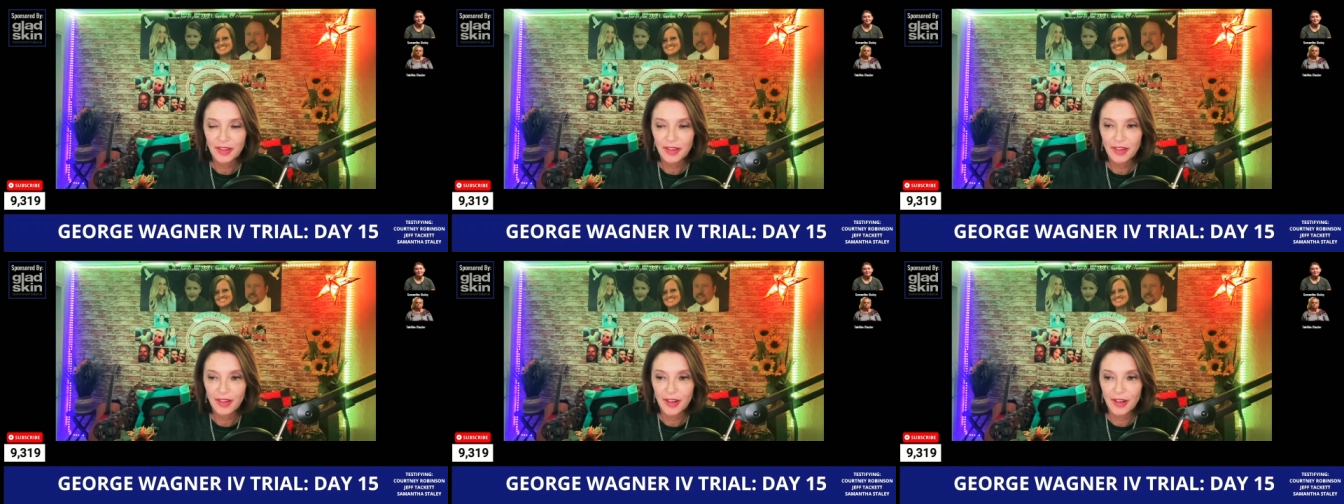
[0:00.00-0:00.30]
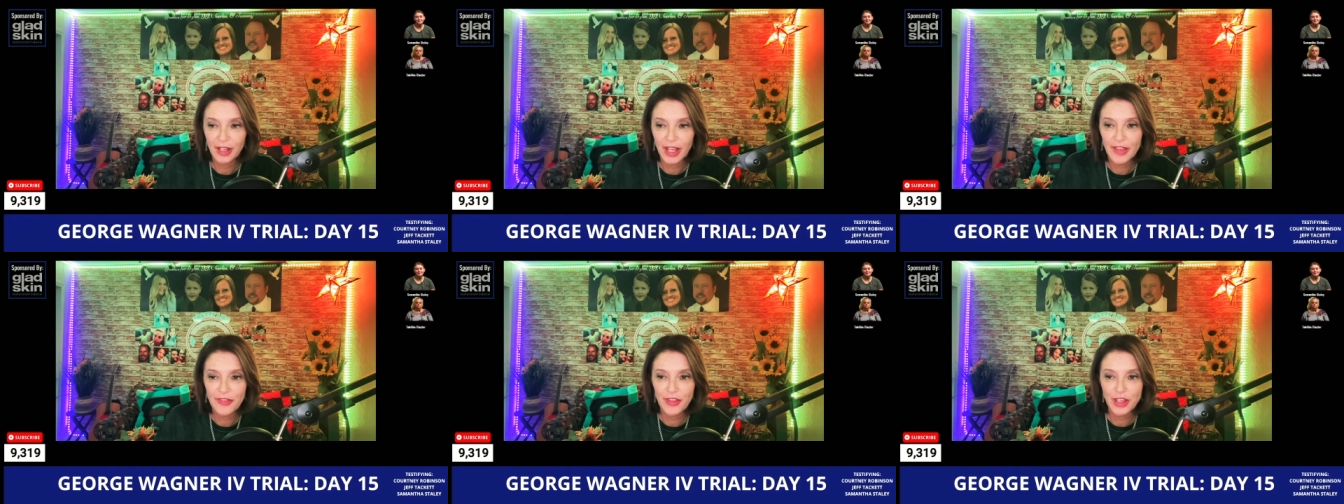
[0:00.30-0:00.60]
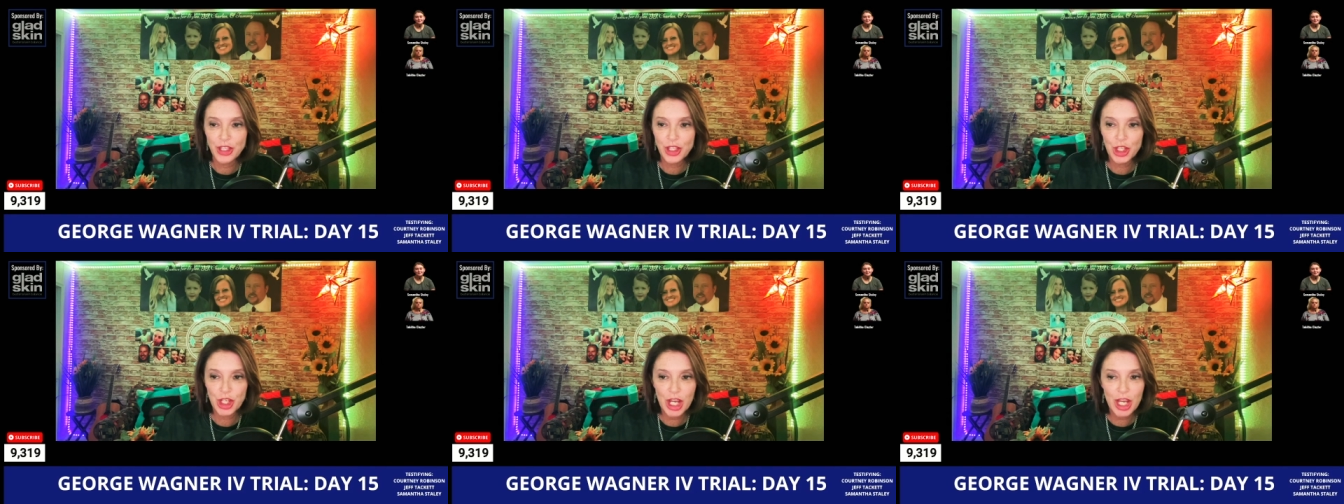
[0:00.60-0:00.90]
Okay, the
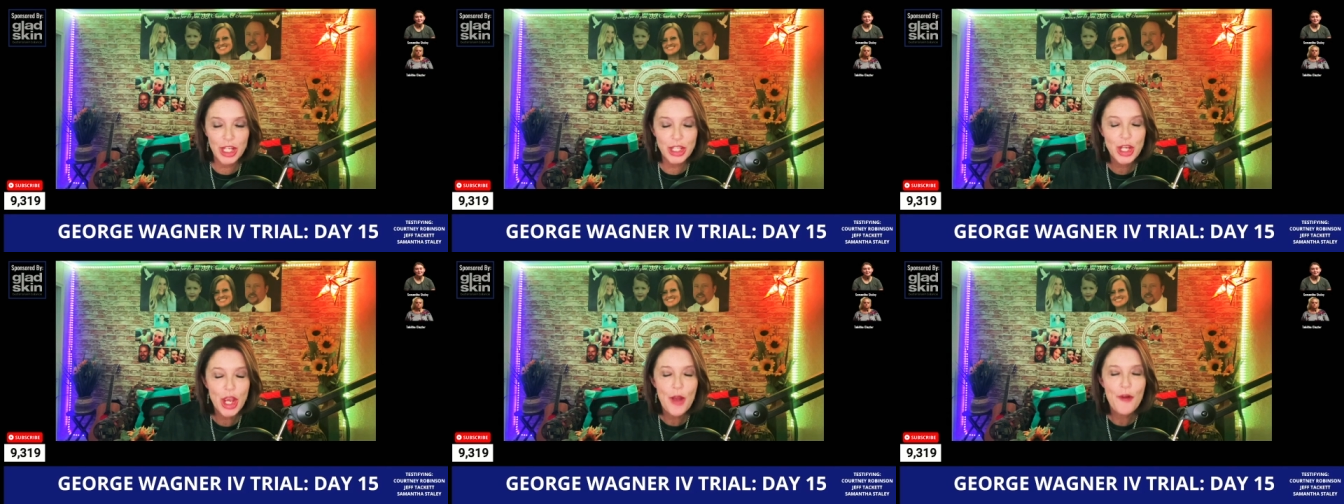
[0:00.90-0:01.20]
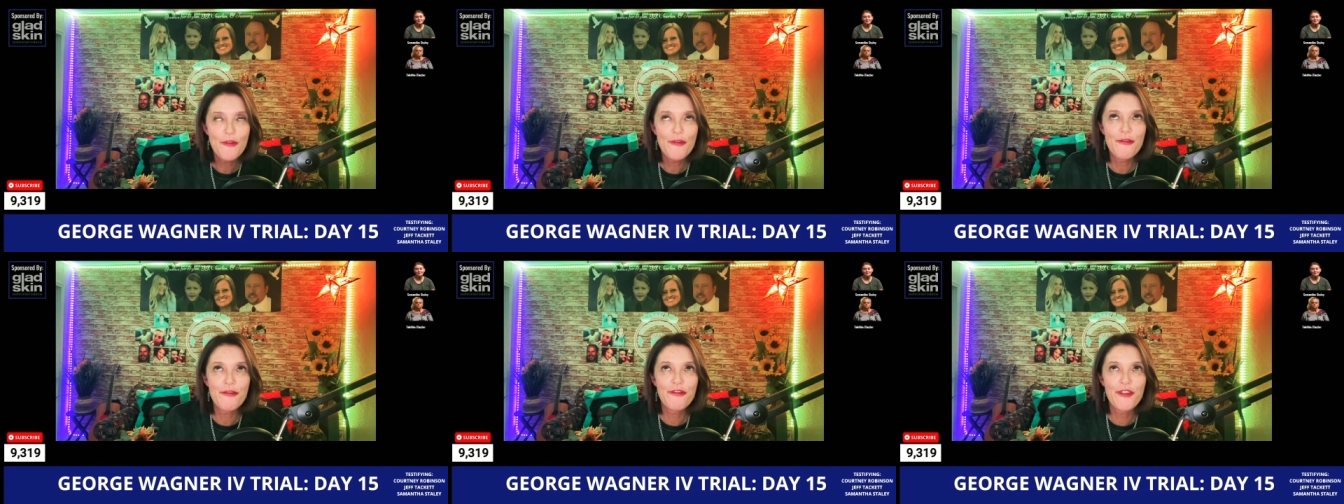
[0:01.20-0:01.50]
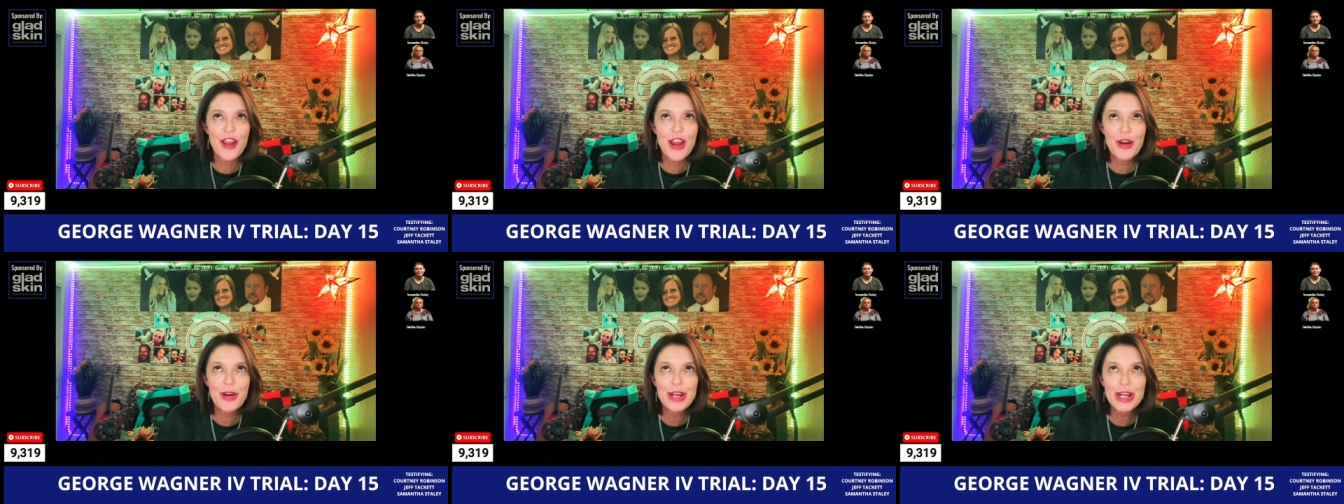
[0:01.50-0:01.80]
judge
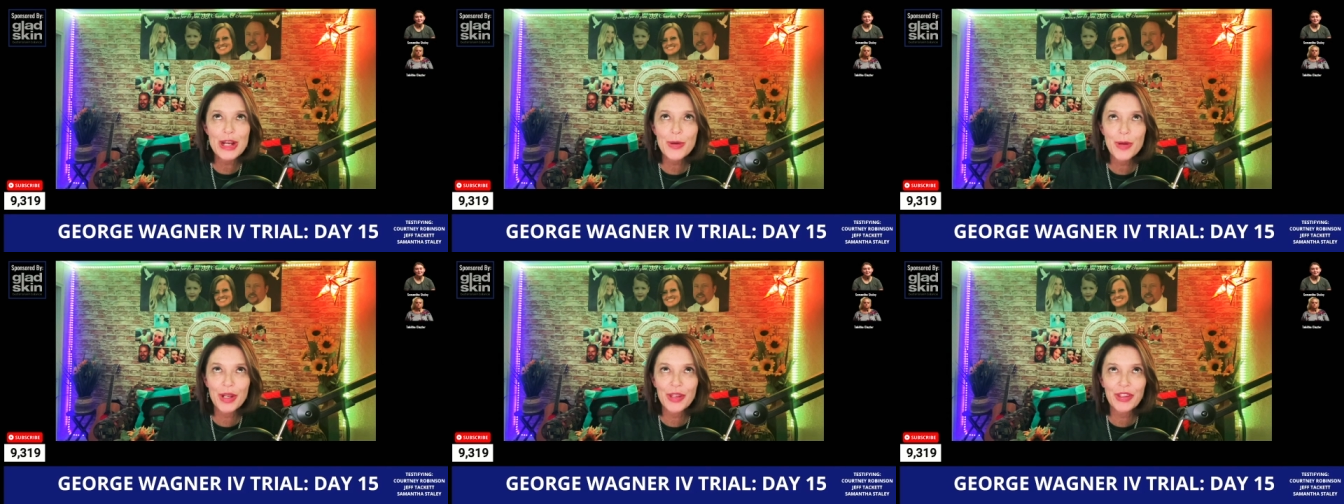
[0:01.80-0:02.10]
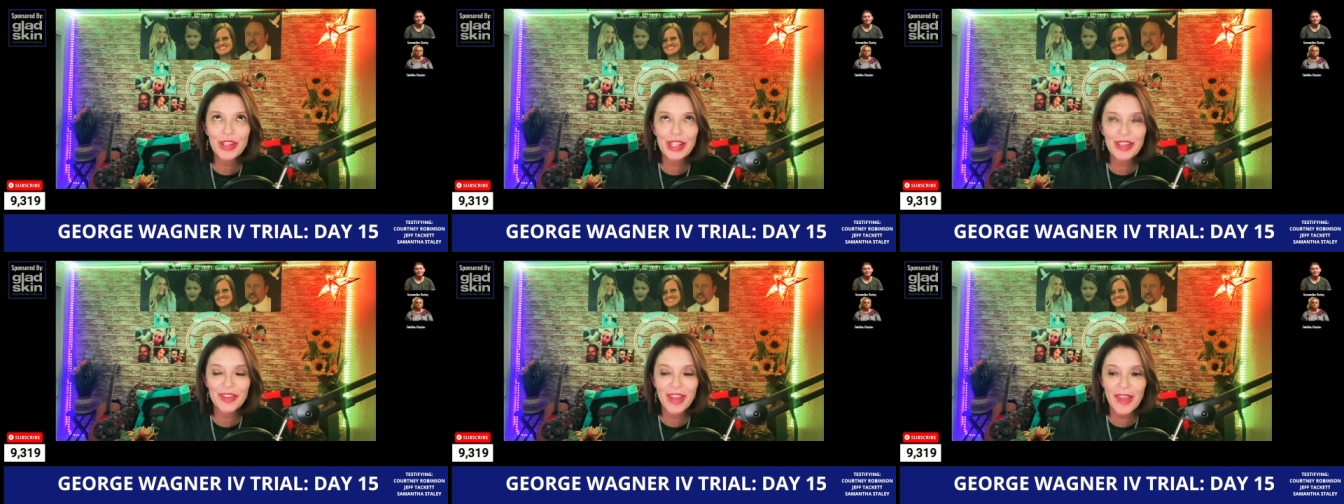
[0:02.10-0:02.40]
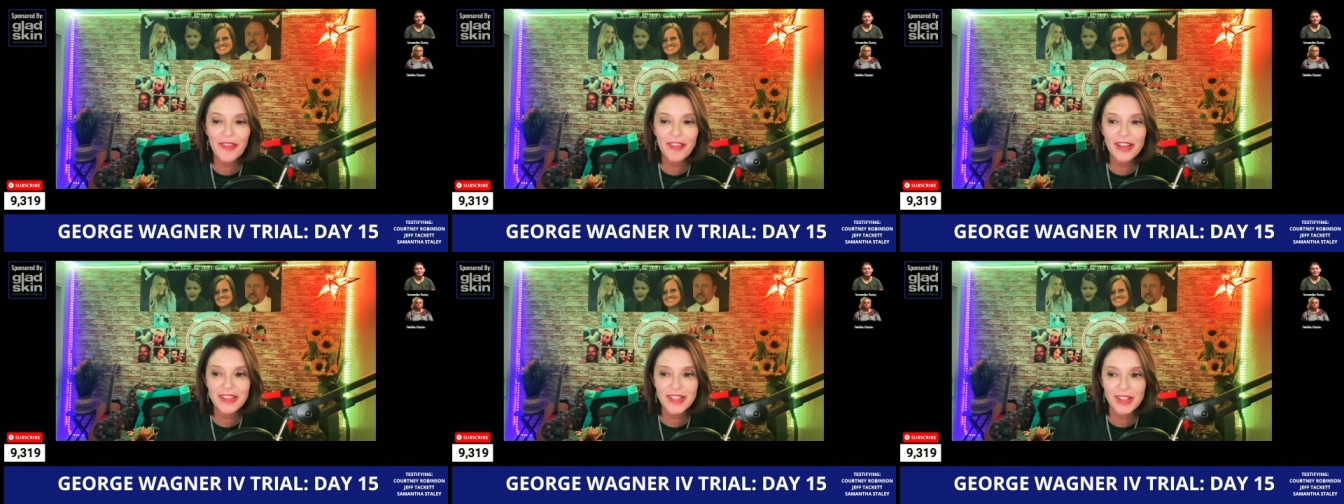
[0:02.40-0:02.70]
very quickly and
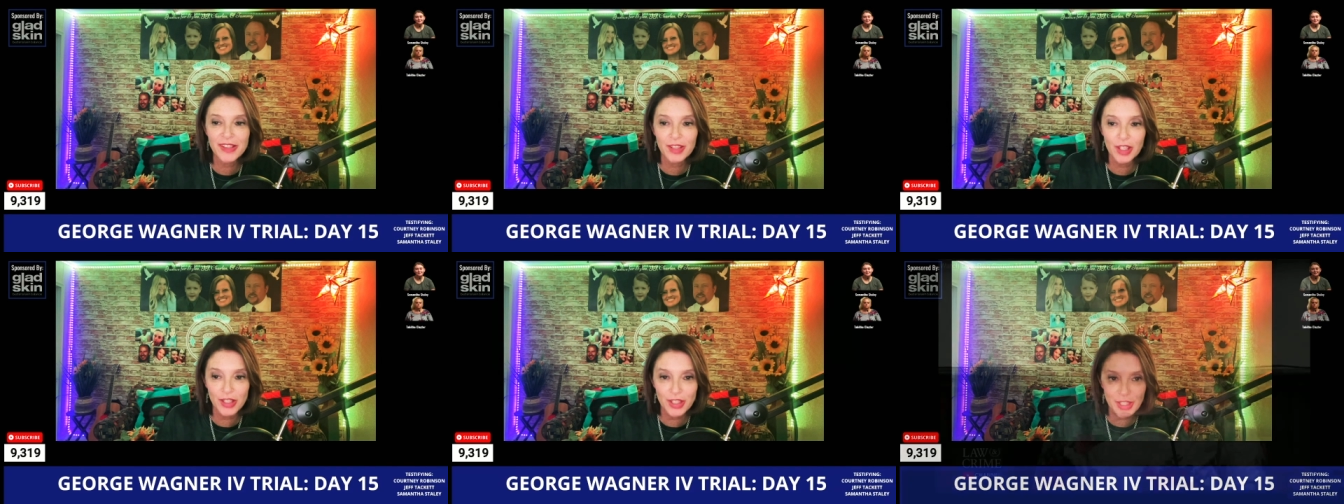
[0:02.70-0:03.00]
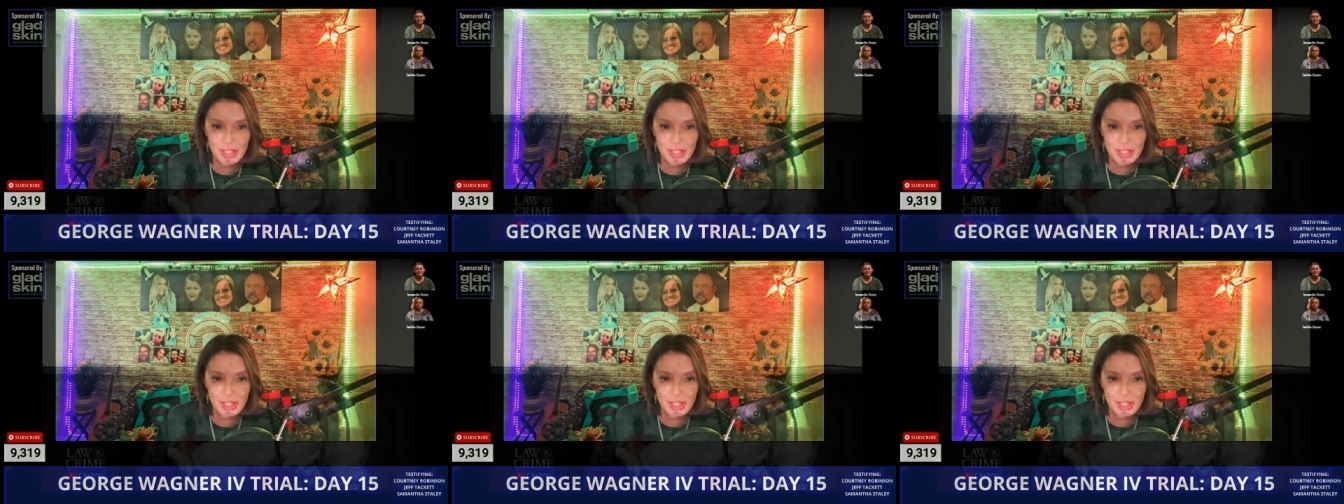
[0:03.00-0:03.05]
loudly says, Listen to